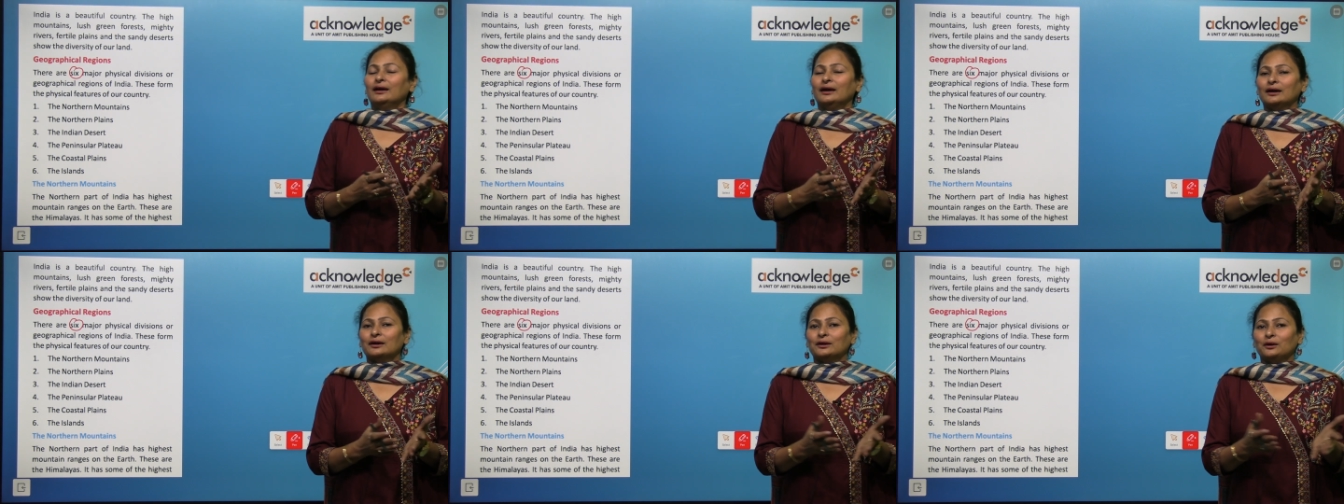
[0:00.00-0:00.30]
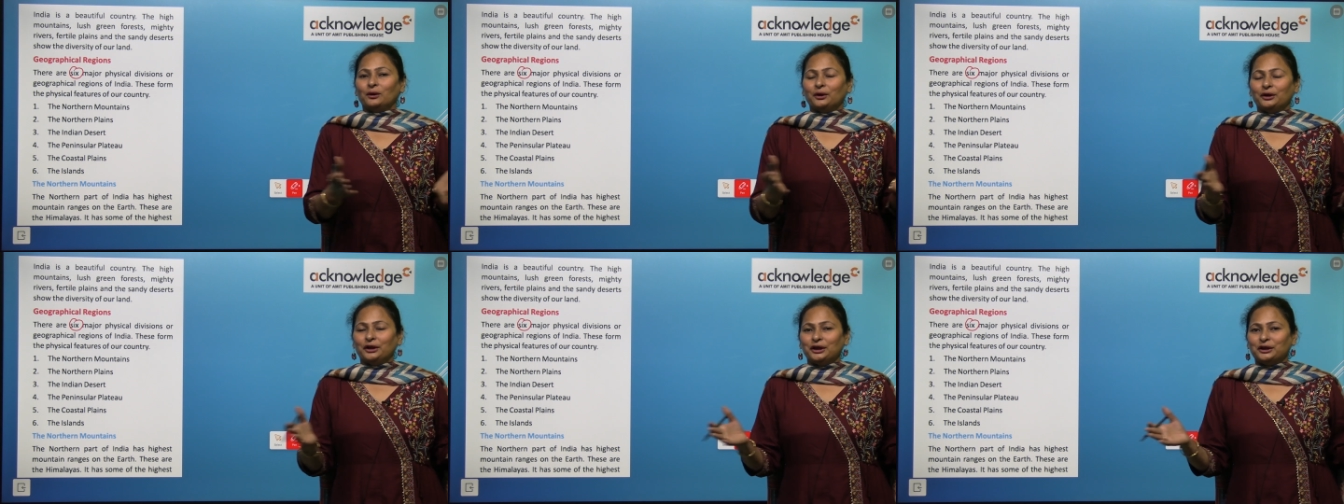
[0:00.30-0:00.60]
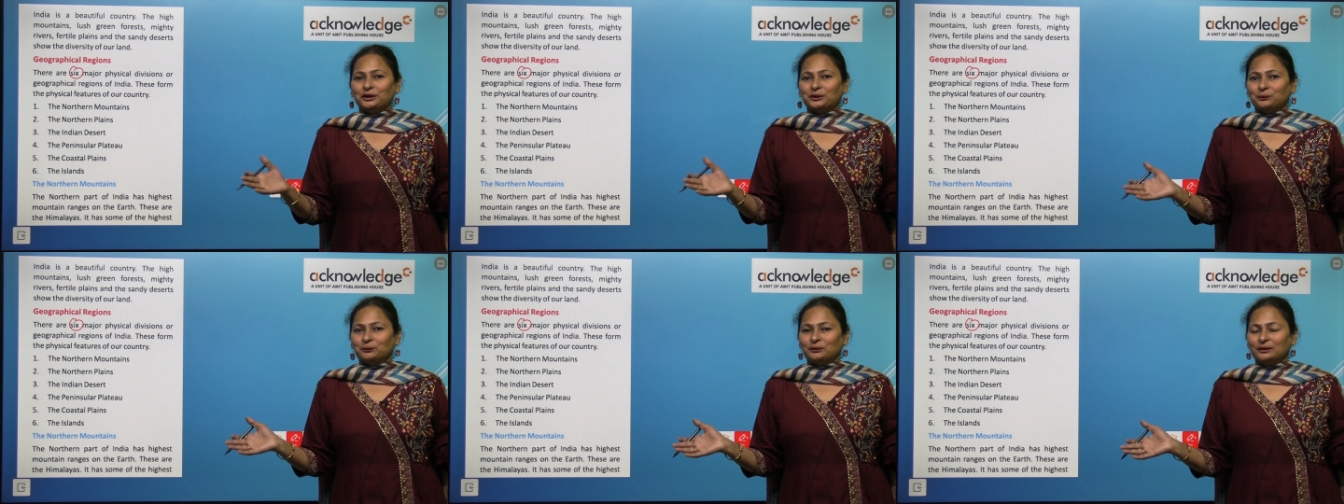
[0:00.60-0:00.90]

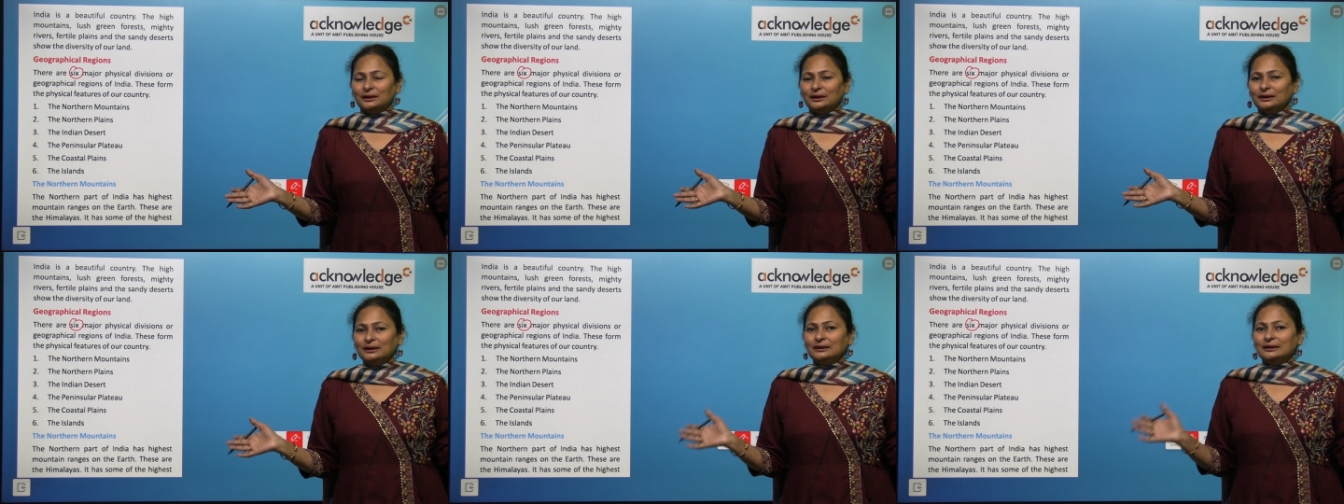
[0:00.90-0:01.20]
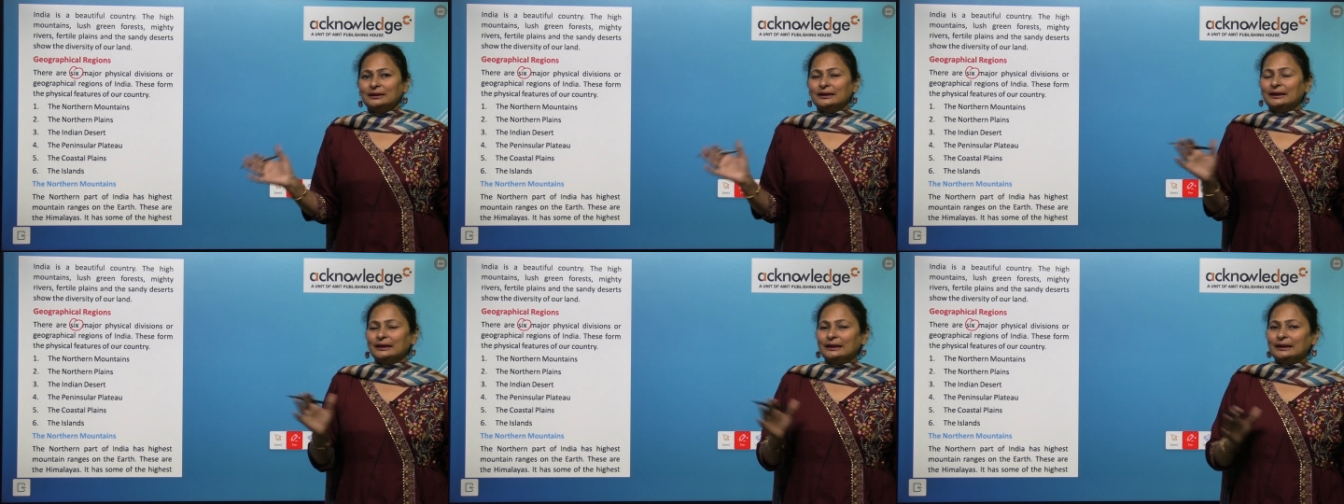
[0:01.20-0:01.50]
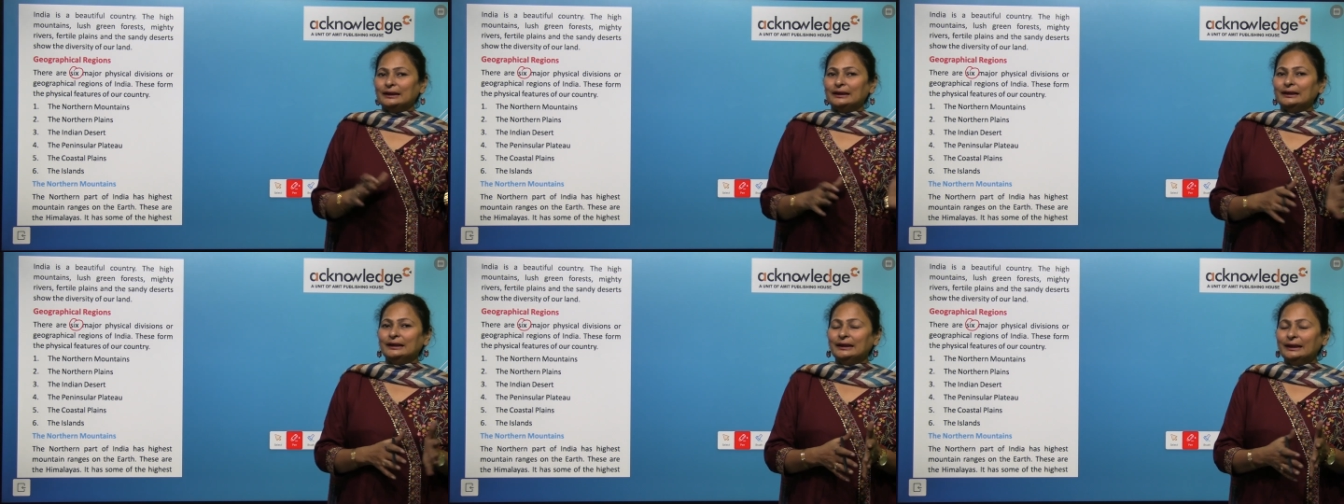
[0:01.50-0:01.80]
according to the
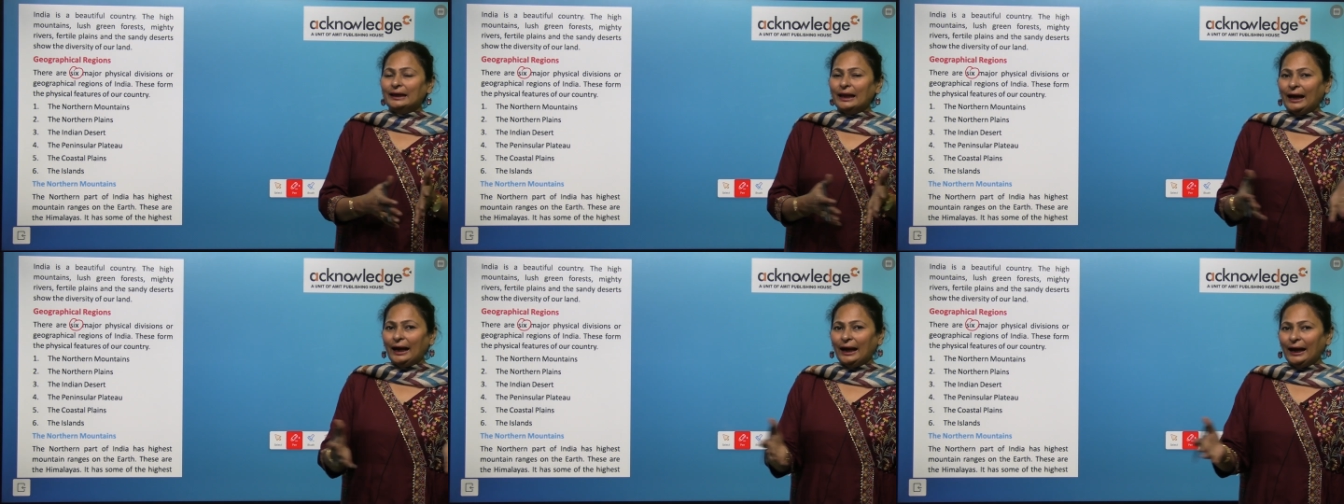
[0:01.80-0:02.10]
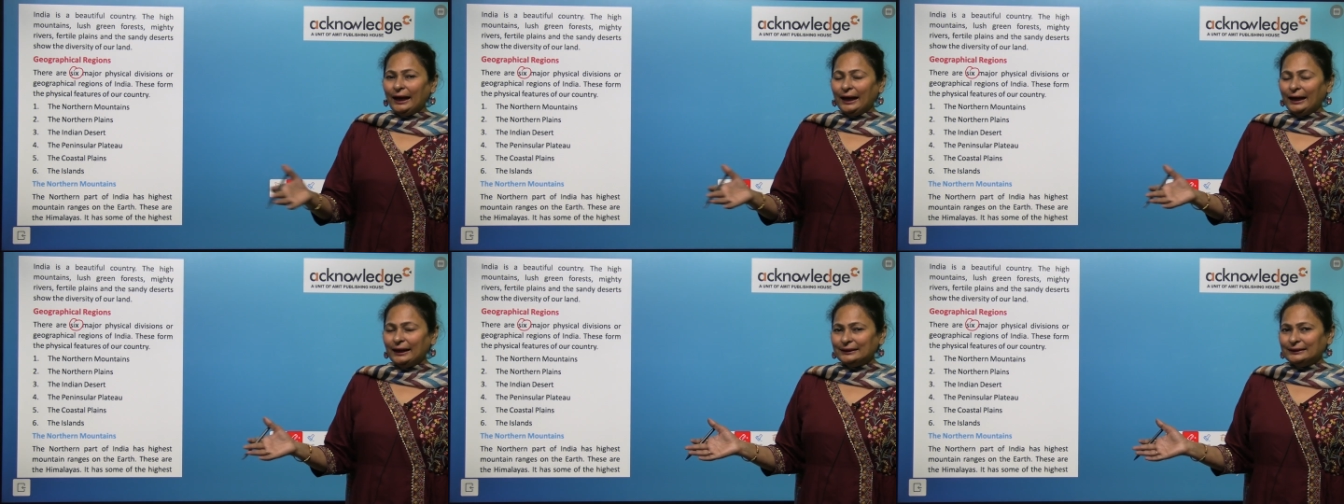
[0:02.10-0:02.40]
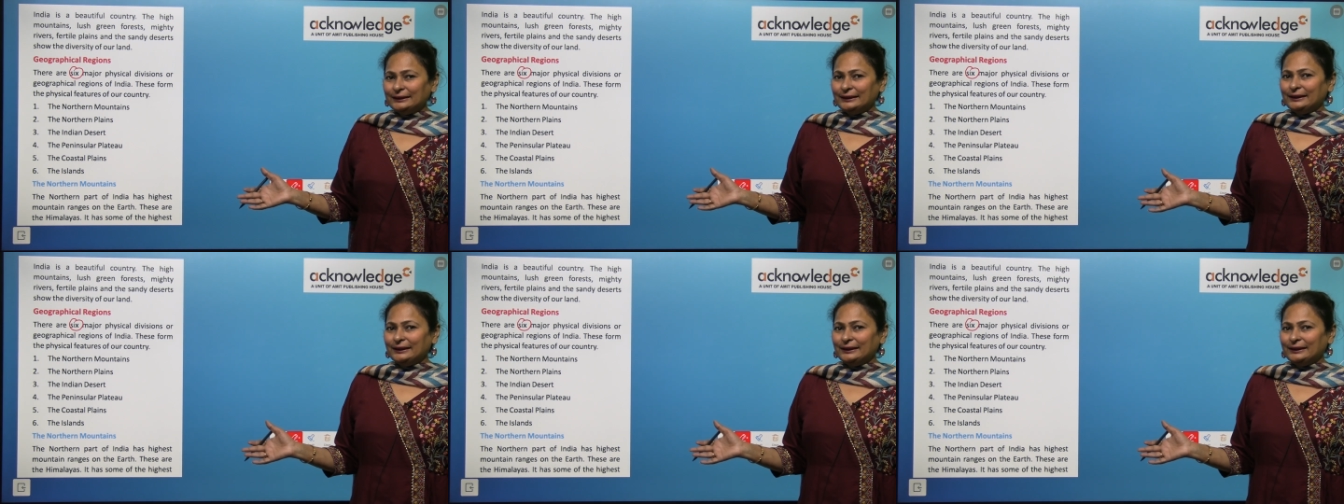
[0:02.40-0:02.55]
land